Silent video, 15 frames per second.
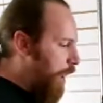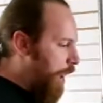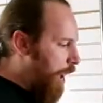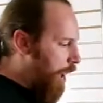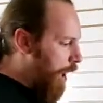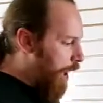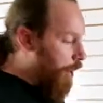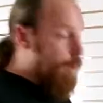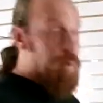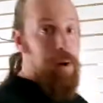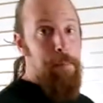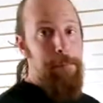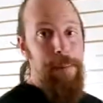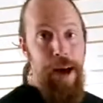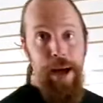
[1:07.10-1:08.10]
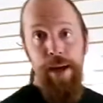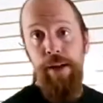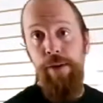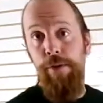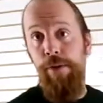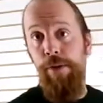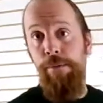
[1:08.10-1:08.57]
Uh, I don't want to buy
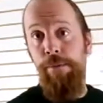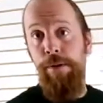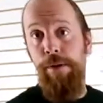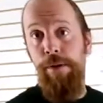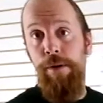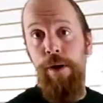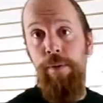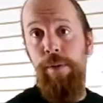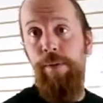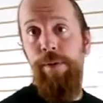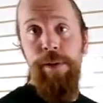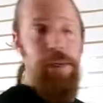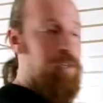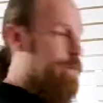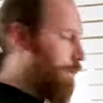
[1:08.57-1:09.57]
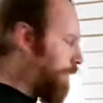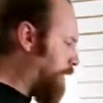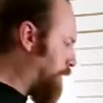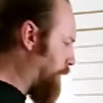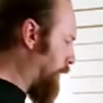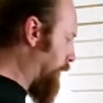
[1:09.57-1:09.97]
another computer. All we really do with this